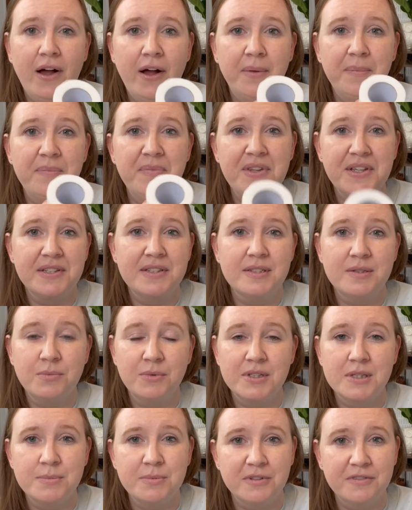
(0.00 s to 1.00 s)
this
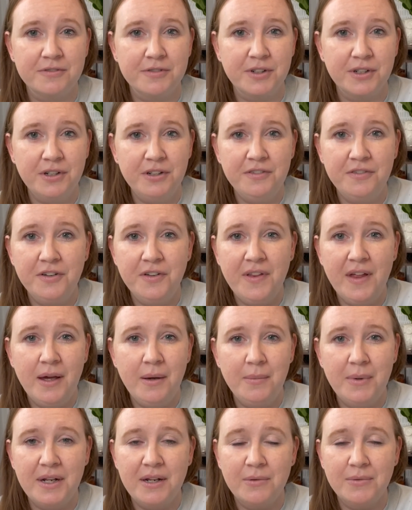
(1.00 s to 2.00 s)
was preferred for them
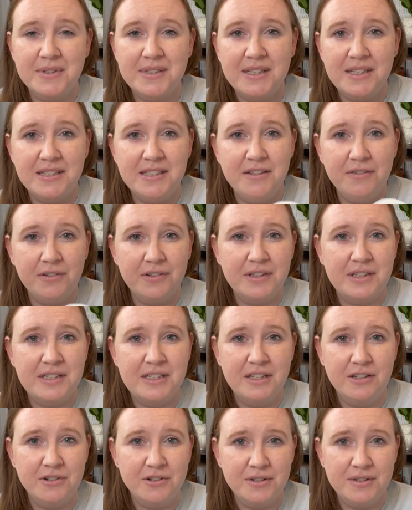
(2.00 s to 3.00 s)
and it was easy for the
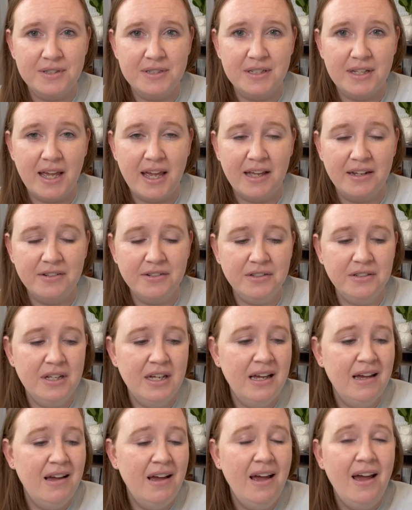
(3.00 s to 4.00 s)
teachers to handle.
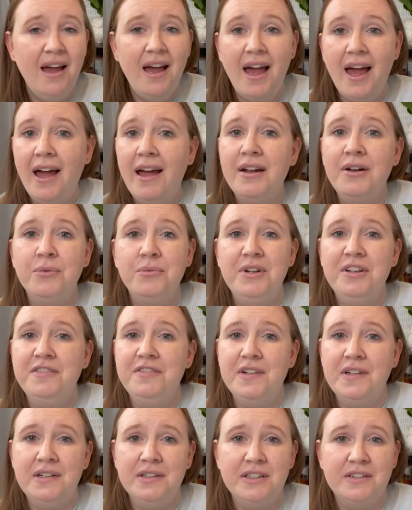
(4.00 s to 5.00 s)
And we
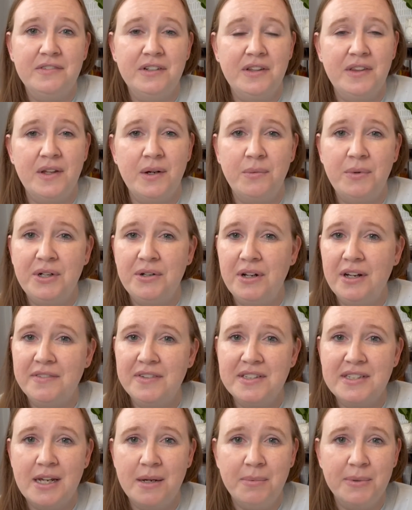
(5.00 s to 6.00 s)
fell in love with it. We don't have a
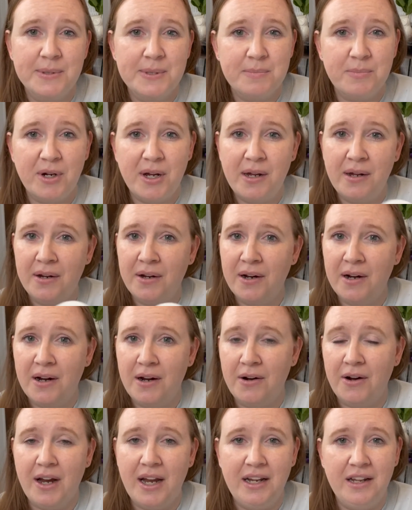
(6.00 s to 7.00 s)
diaper sprayer
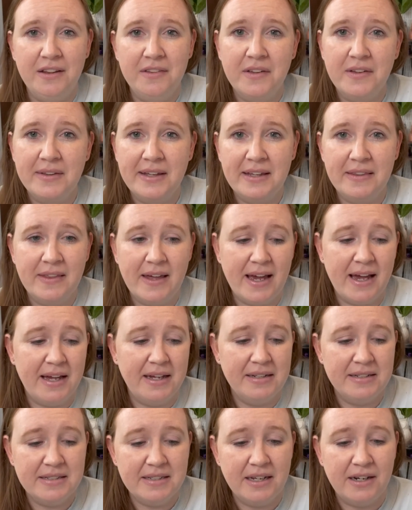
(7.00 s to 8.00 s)
or anything like
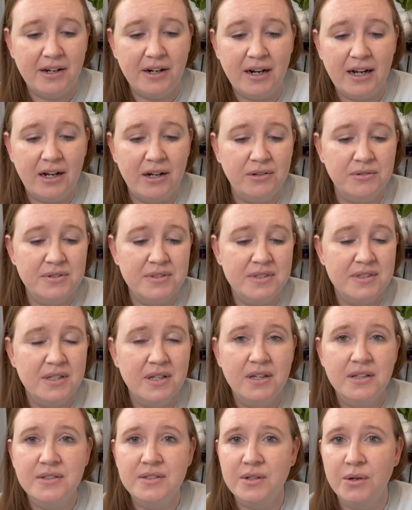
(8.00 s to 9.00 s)
that in our house.
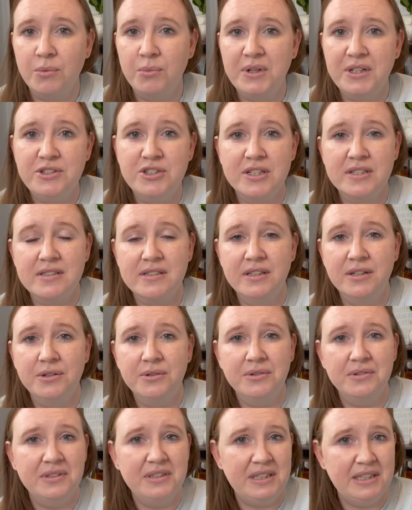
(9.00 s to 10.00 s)
So we just
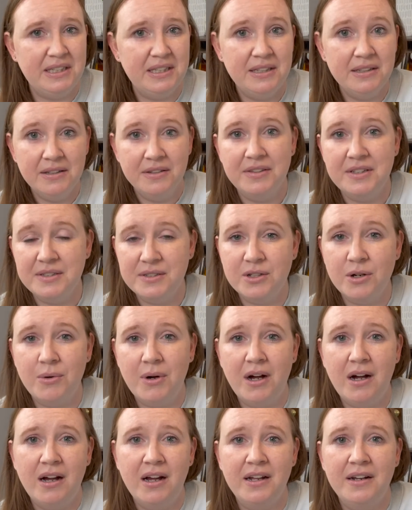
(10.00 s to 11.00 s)
literally, these go
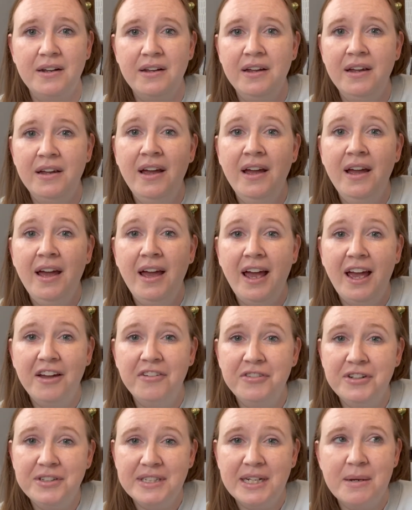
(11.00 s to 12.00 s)
on
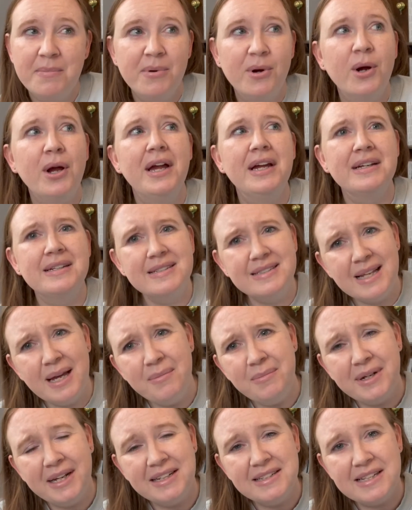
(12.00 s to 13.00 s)
every diaper except
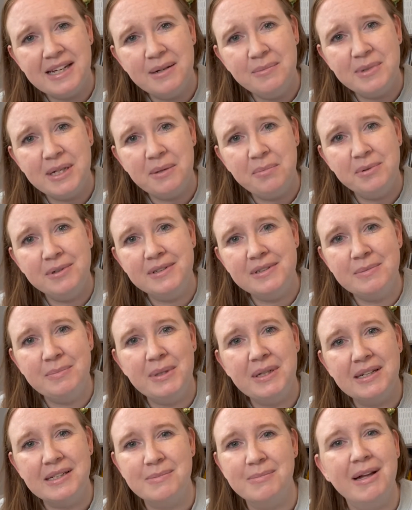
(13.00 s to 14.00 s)
nighttime diapers
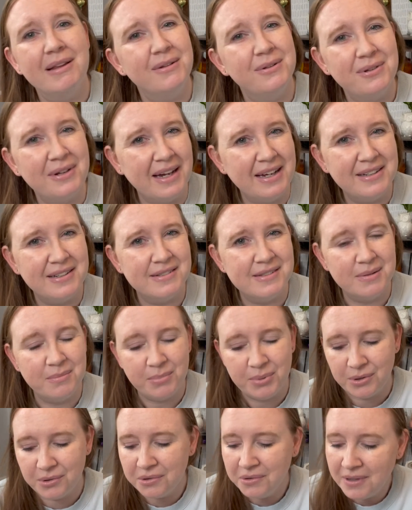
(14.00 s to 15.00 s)
because my little guy doesn't
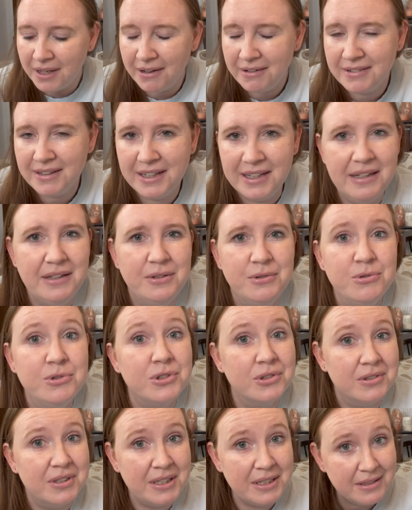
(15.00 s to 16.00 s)
poo at night
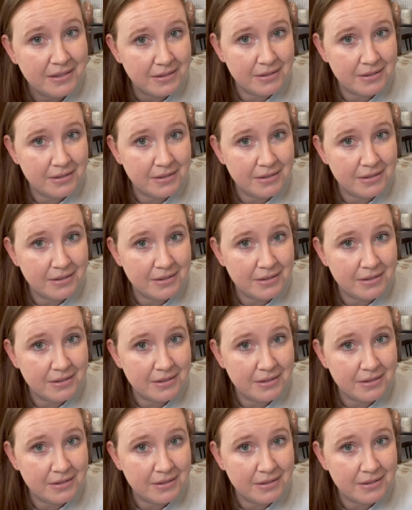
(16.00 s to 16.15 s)
usually.